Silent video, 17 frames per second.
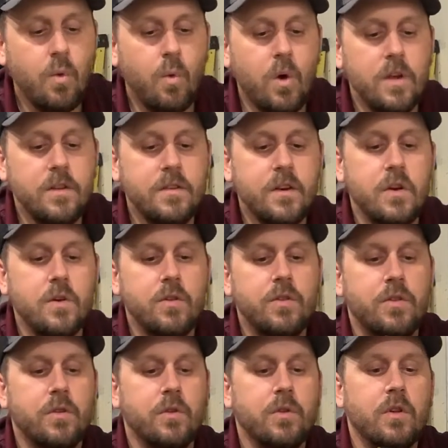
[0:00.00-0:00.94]
once it
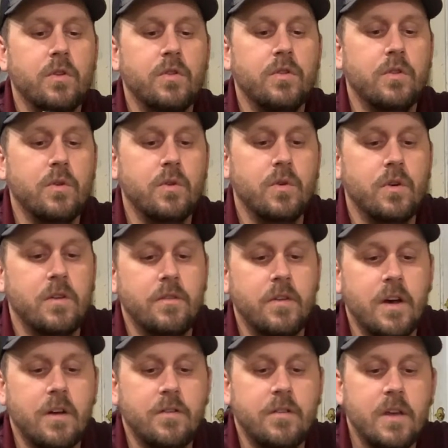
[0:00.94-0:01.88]
goes through those solenoid
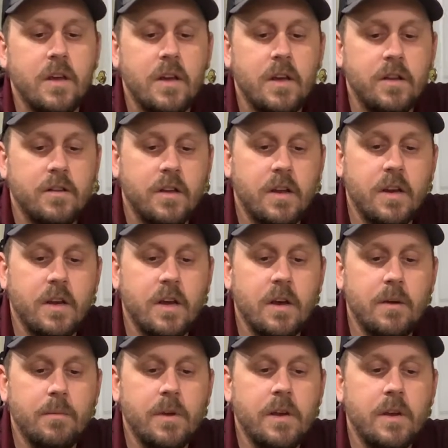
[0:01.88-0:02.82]
valves, it's going to
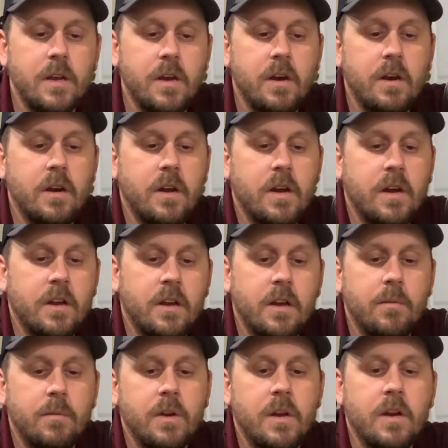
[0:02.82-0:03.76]
come in here
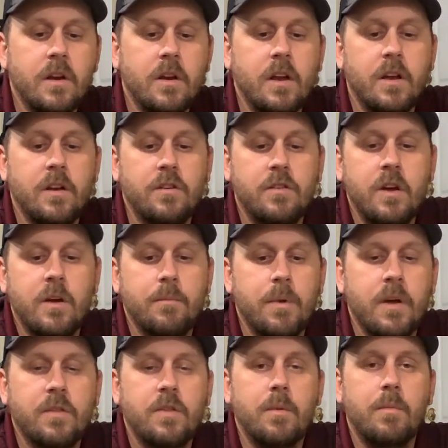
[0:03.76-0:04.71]
and dump
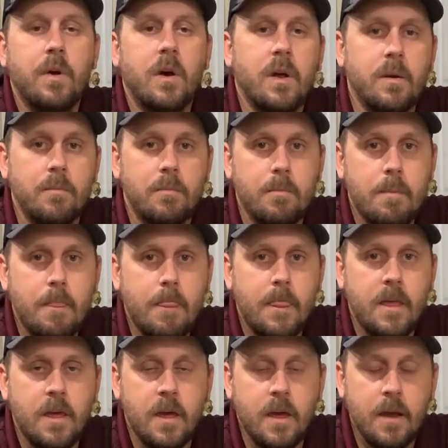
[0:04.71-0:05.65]
out the bottom.
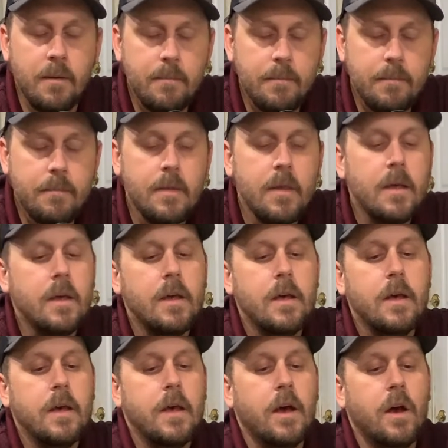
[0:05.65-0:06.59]
Okay,
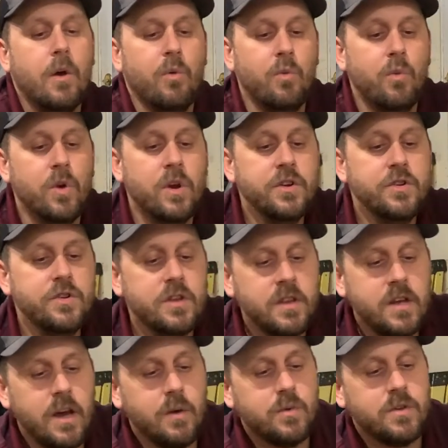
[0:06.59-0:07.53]

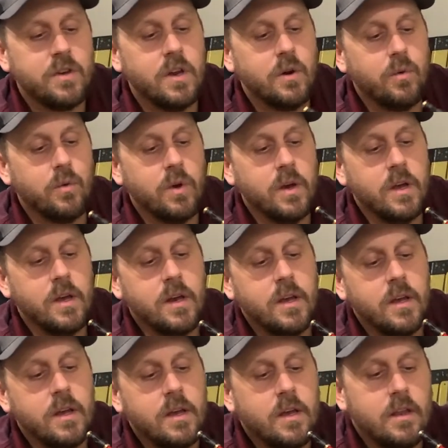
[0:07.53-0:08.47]
originally I was going to run
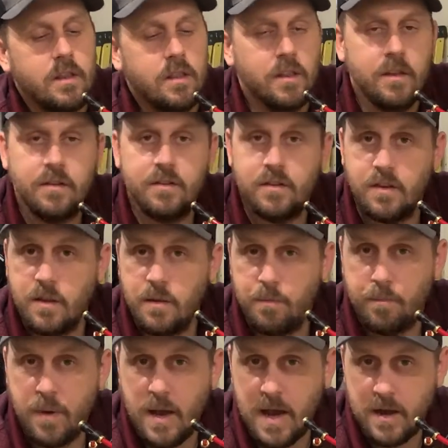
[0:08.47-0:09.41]
this to the
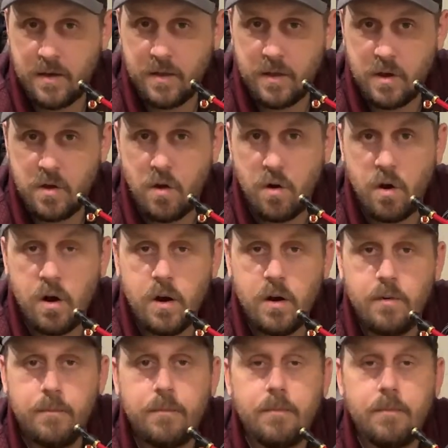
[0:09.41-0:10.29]
back of the car,